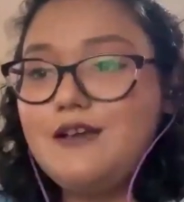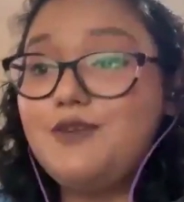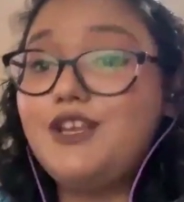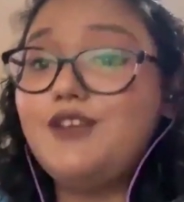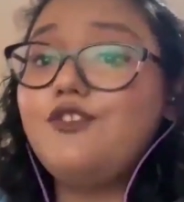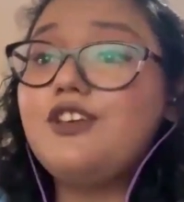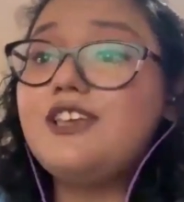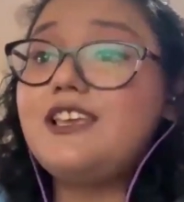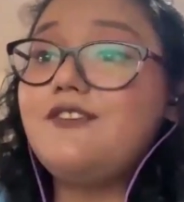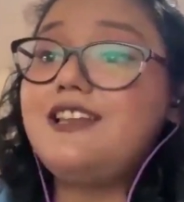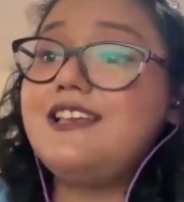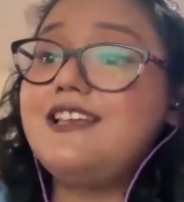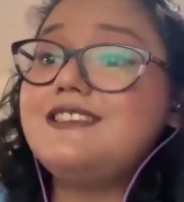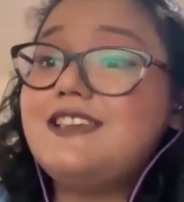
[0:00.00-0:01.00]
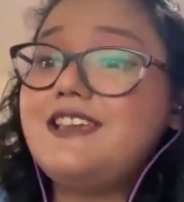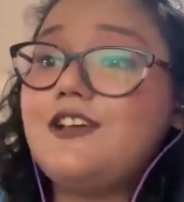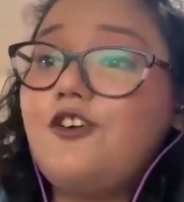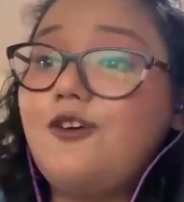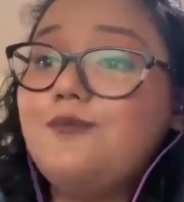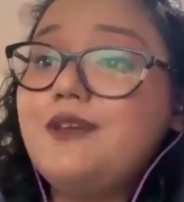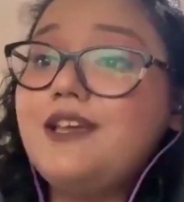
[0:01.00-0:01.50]
But if you give an ACK
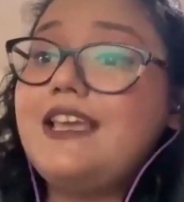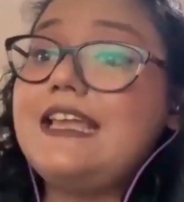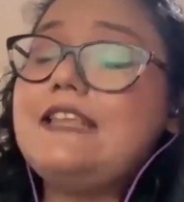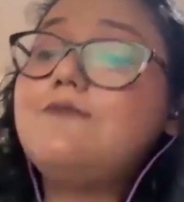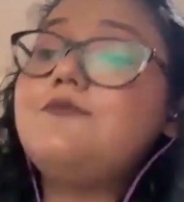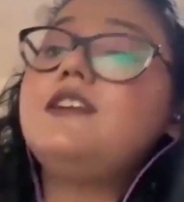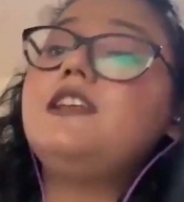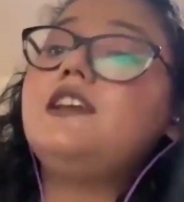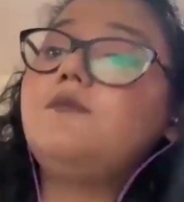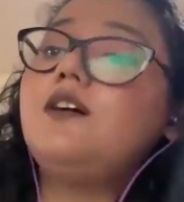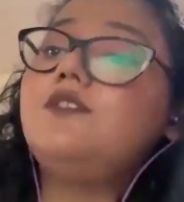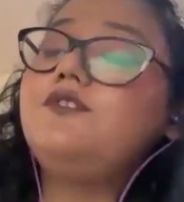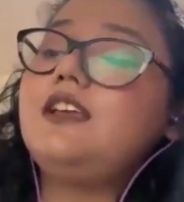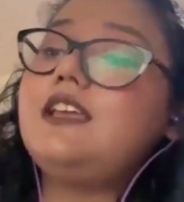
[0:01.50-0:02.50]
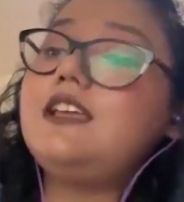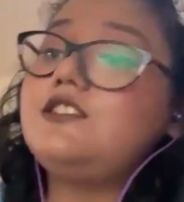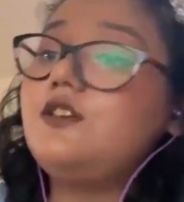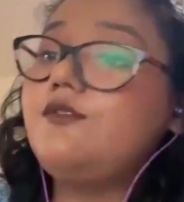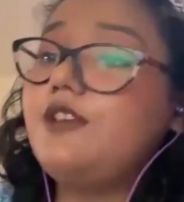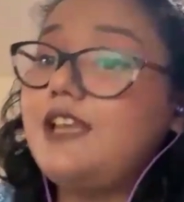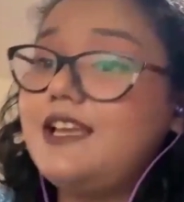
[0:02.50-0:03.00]
comic, anybody above the age
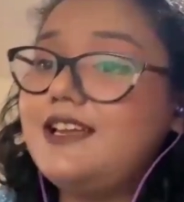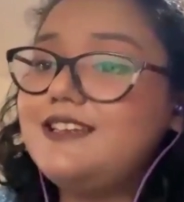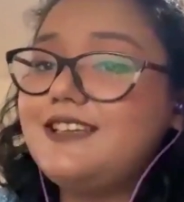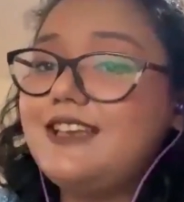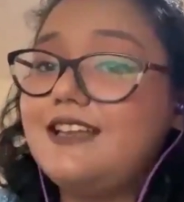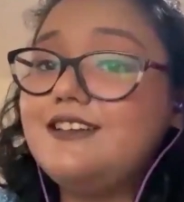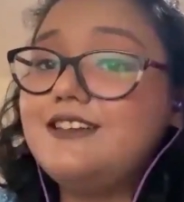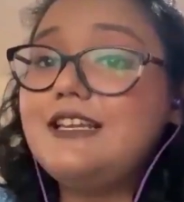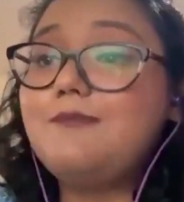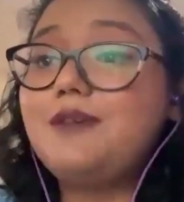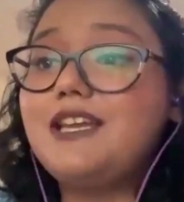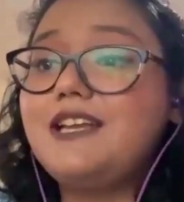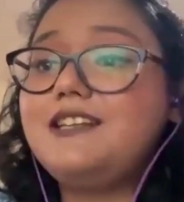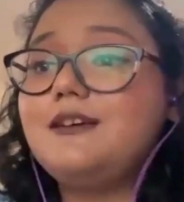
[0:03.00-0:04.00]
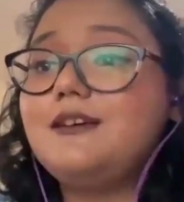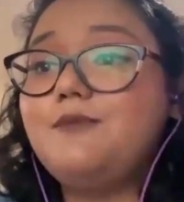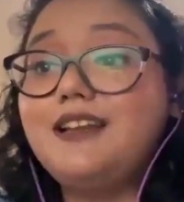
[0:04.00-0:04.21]
of 8 can really pick it up,